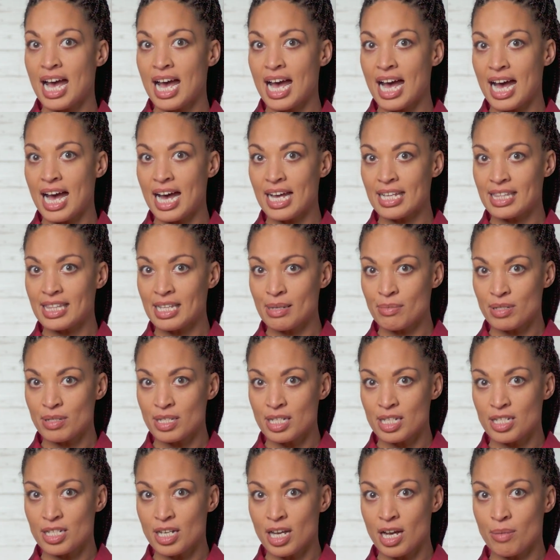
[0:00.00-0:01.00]
add them to
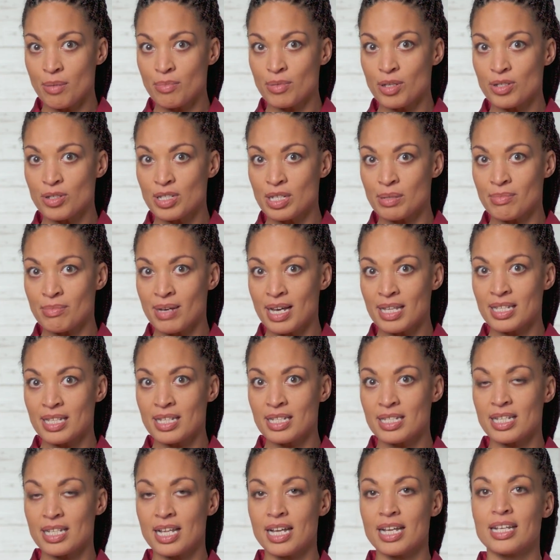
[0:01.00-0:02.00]
the DOM using
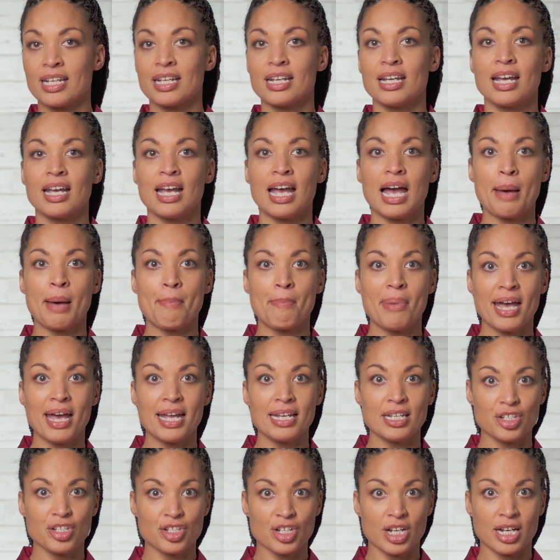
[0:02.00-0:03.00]
methods like
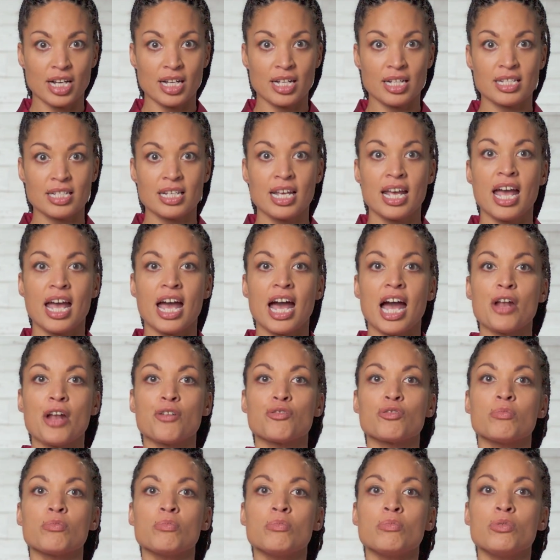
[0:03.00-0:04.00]
appendChild,
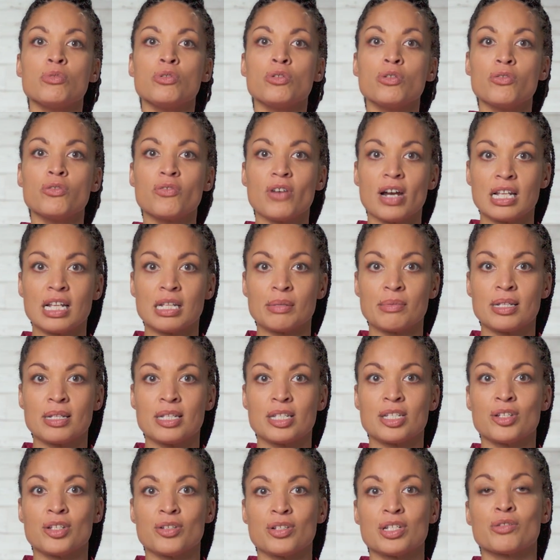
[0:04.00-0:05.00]
and remove
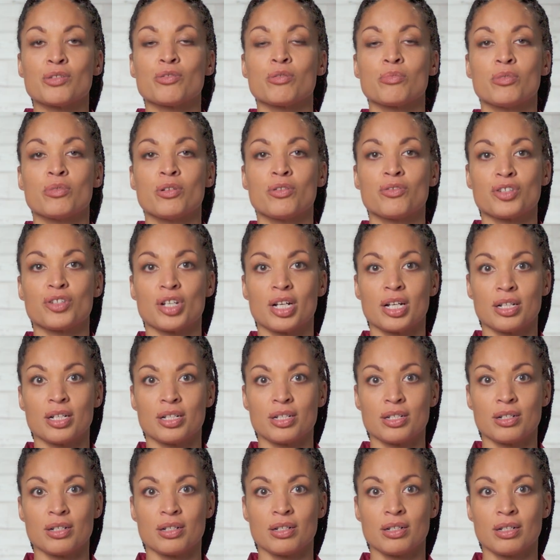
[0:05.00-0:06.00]
elements using
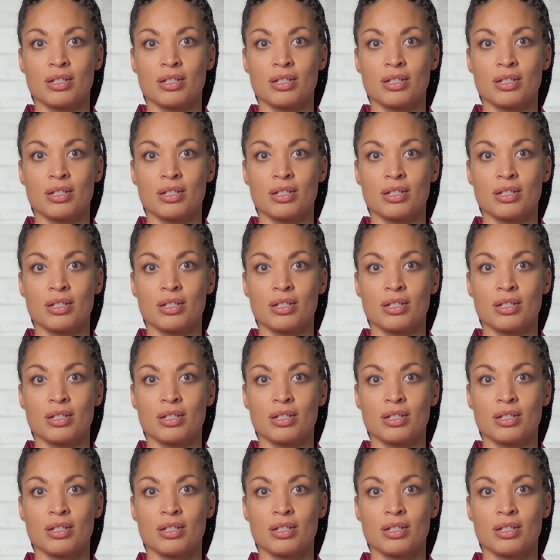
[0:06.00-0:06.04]
removeChild.